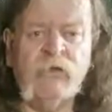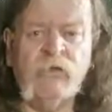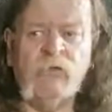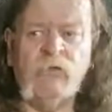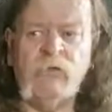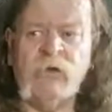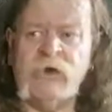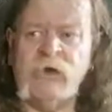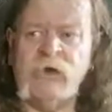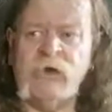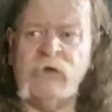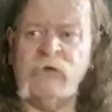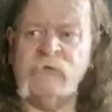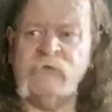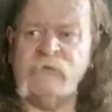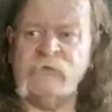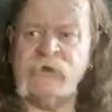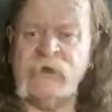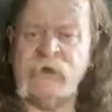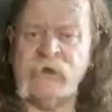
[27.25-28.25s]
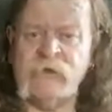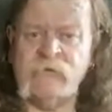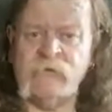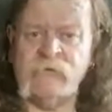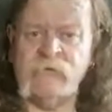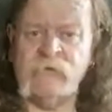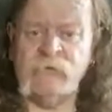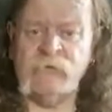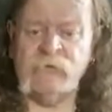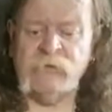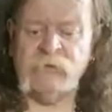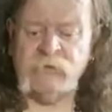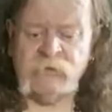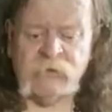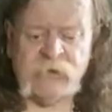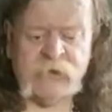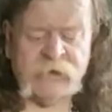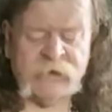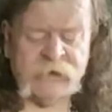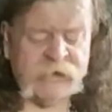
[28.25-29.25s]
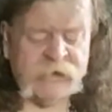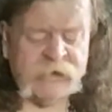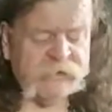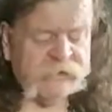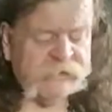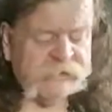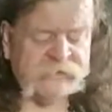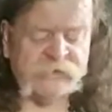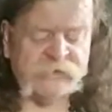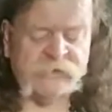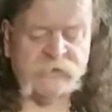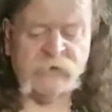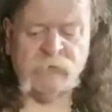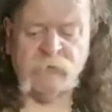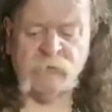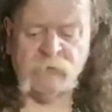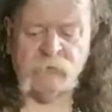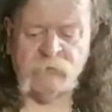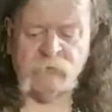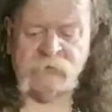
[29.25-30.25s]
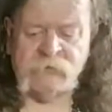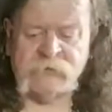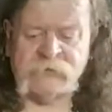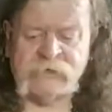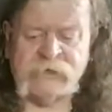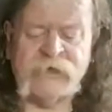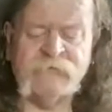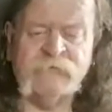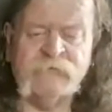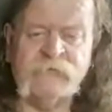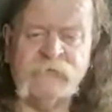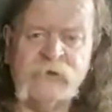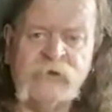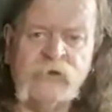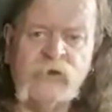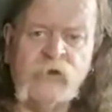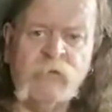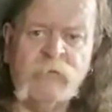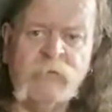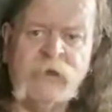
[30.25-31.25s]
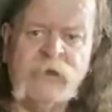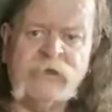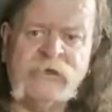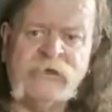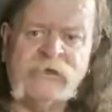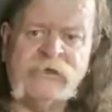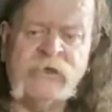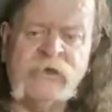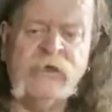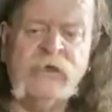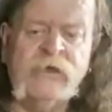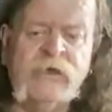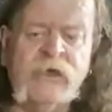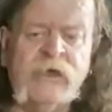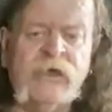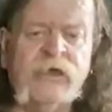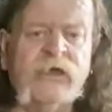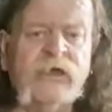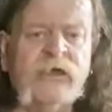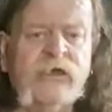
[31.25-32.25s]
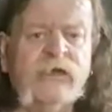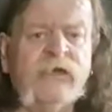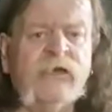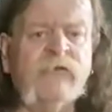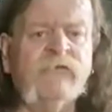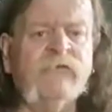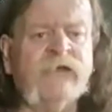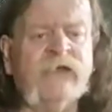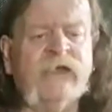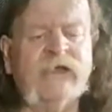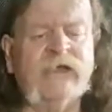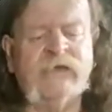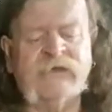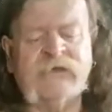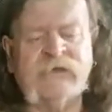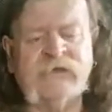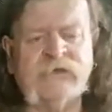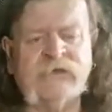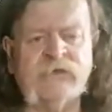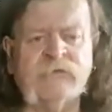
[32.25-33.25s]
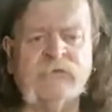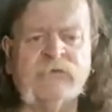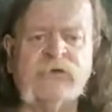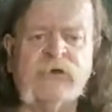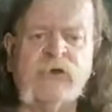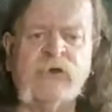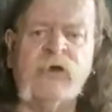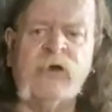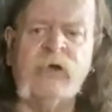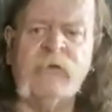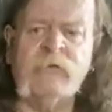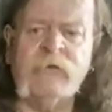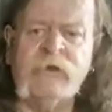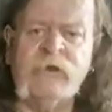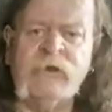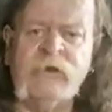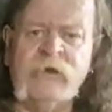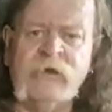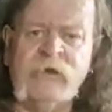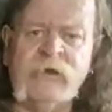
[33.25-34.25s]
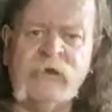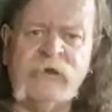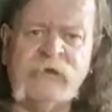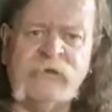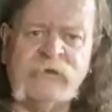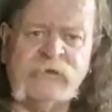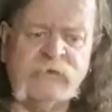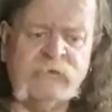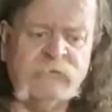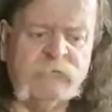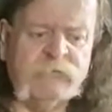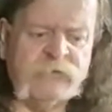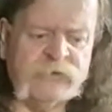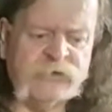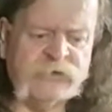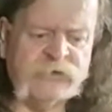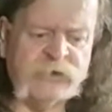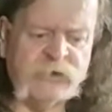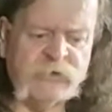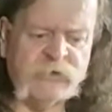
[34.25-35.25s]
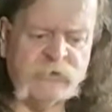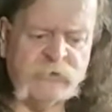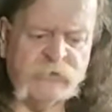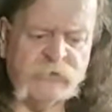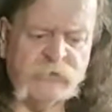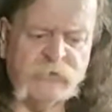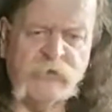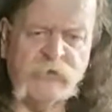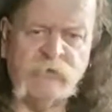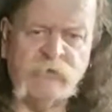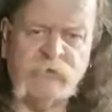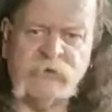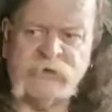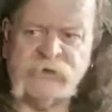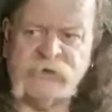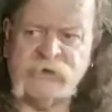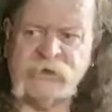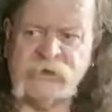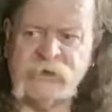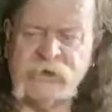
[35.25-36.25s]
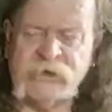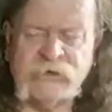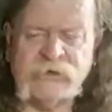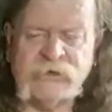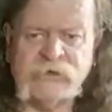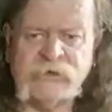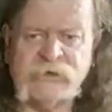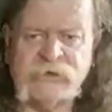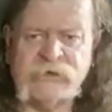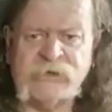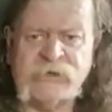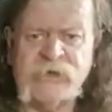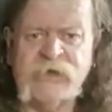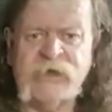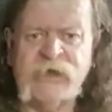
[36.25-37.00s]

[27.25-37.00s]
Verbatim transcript: We'd love to hear from you at any time. We're always glad for your comments. And don't forget to subscribe, as you've been shown on numerous occasions.